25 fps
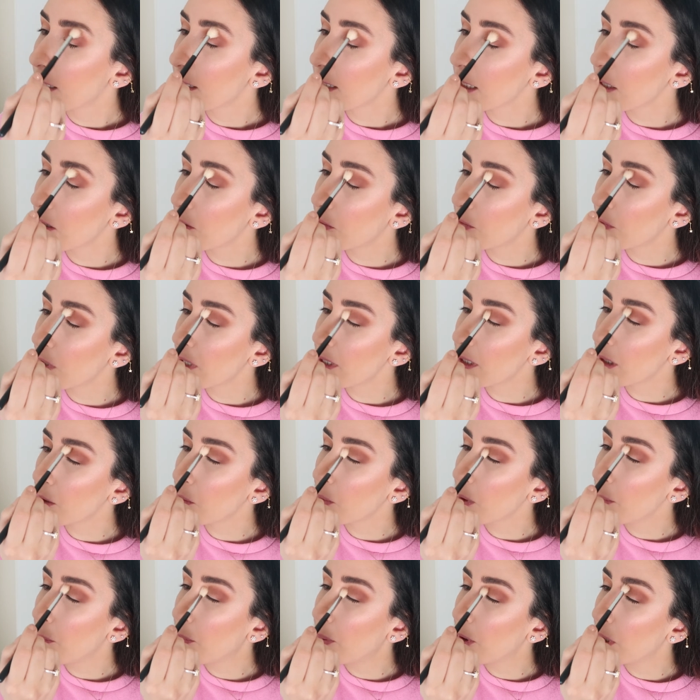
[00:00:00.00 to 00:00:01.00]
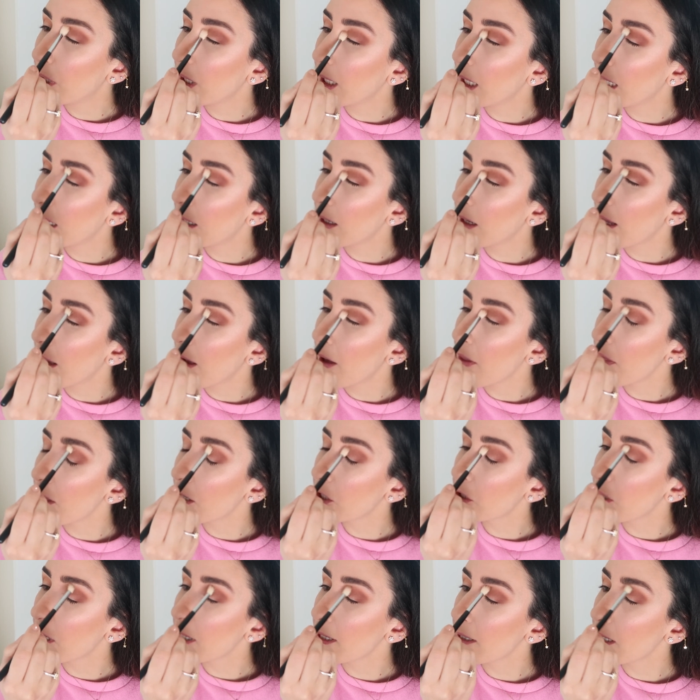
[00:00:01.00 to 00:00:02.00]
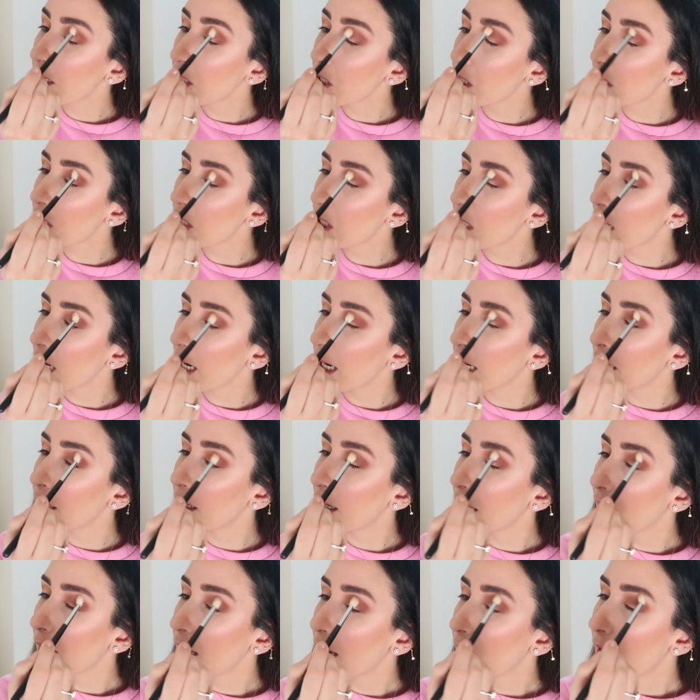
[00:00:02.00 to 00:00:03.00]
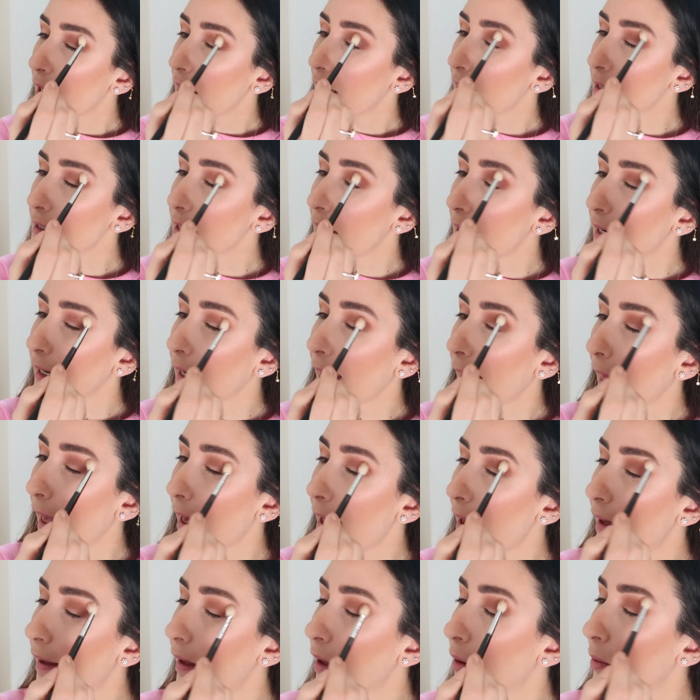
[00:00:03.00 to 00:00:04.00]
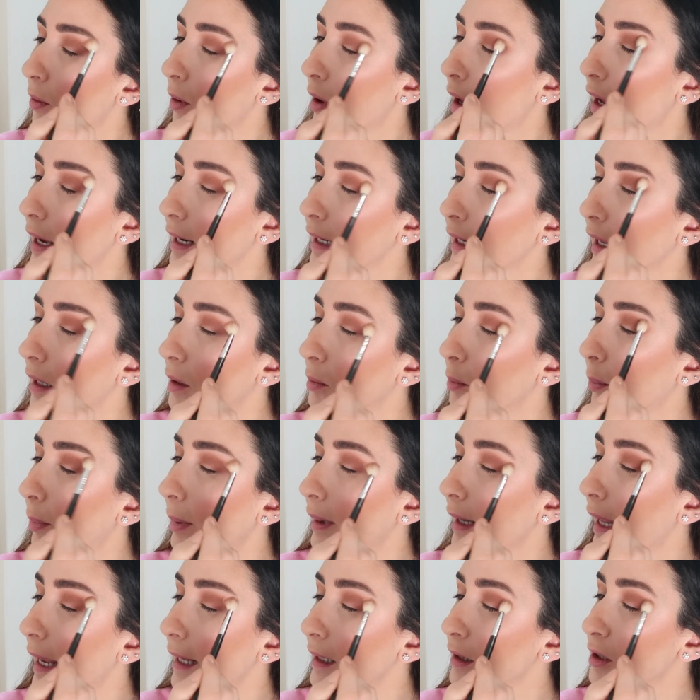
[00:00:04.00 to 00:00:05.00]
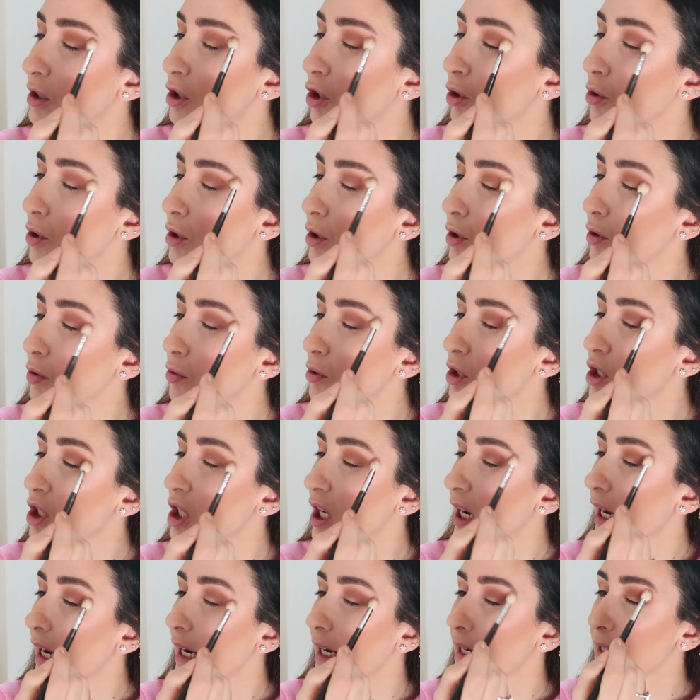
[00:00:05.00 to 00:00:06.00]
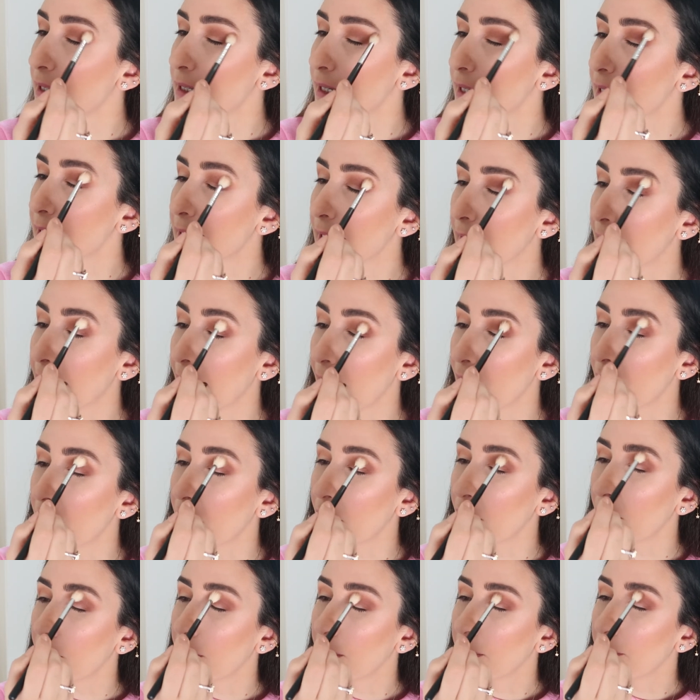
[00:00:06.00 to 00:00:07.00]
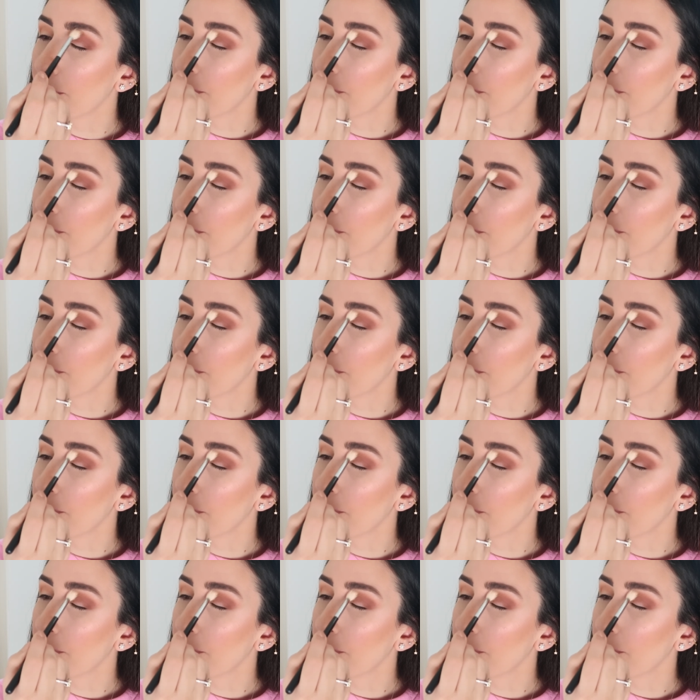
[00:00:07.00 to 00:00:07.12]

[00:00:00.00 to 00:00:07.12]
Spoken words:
See, the reason we put in the transition shade is that now I can blend those two shades together.